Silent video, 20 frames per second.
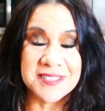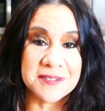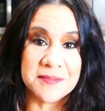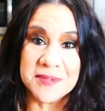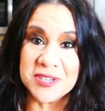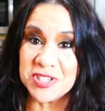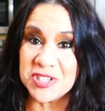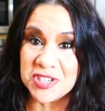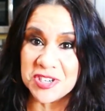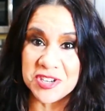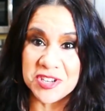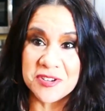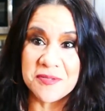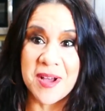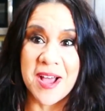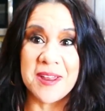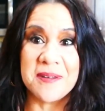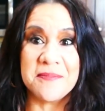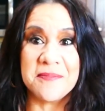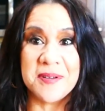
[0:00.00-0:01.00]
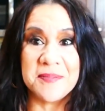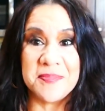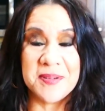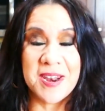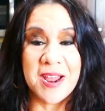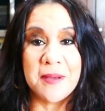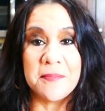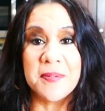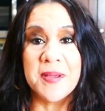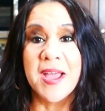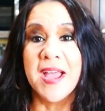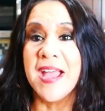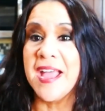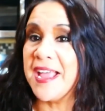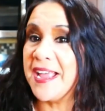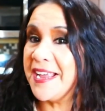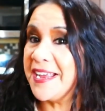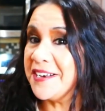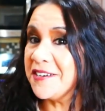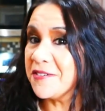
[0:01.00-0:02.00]
So I'm going to show you how to whip it up
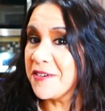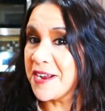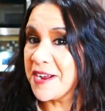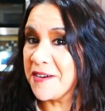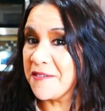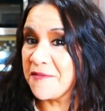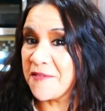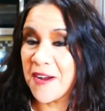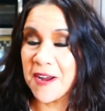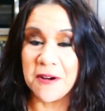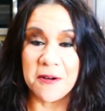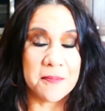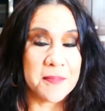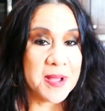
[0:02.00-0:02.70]
in your air fryer.